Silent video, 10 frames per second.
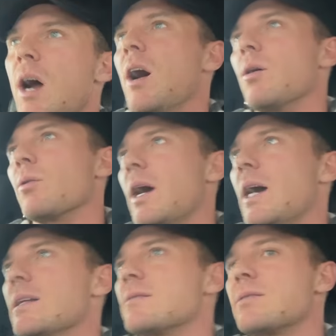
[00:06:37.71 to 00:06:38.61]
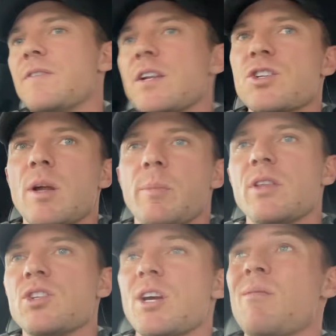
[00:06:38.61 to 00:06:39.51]
All right, finished up at
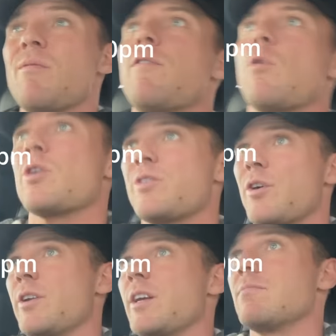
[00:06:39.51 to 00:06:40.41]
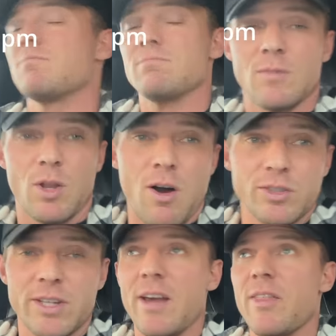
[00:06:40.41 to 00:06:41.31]
the gym, 4.30. Long
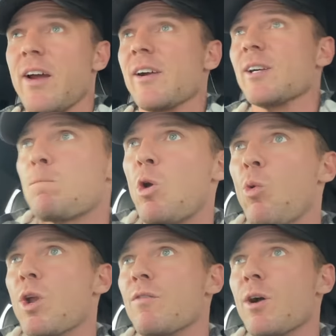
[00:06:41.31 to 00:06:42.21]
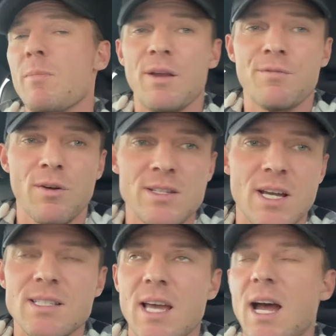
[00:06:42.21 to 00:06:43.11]
day there. One of our main front
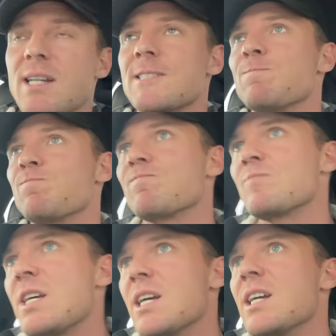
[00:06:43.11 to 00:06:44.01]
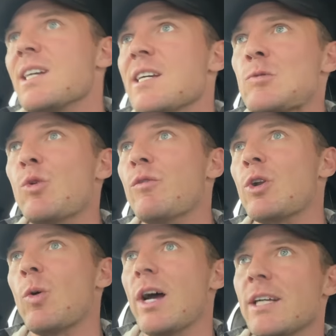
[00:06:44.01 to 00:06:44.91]
desk guys, he's moving
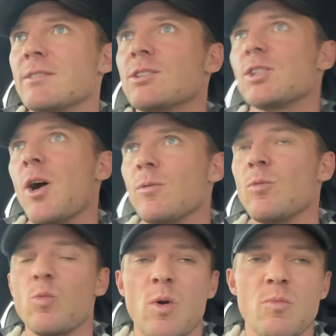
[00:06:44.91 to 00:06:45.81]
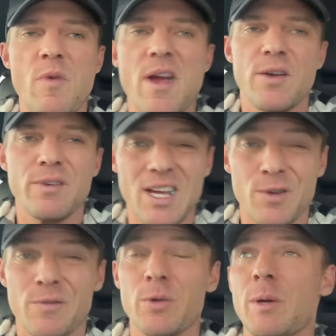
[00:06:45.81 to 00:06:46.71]
away. So inter
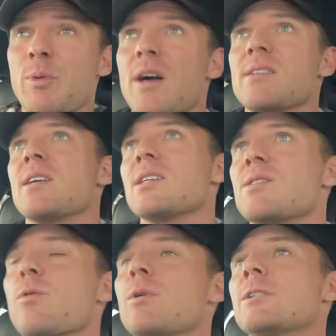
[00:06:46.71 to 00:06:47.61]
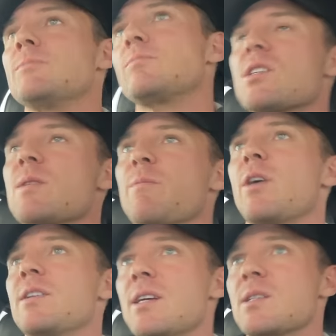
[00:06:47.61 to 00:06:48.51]
interviewing process for some
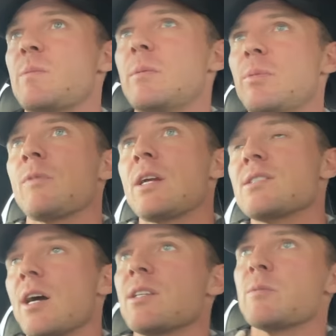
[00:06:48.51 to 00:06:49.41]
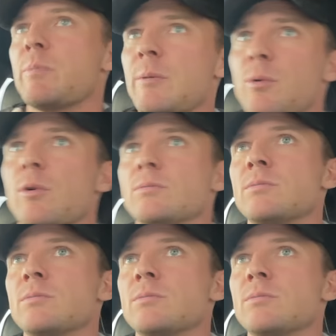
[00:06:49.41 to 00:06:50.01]
front desk people, talking to some people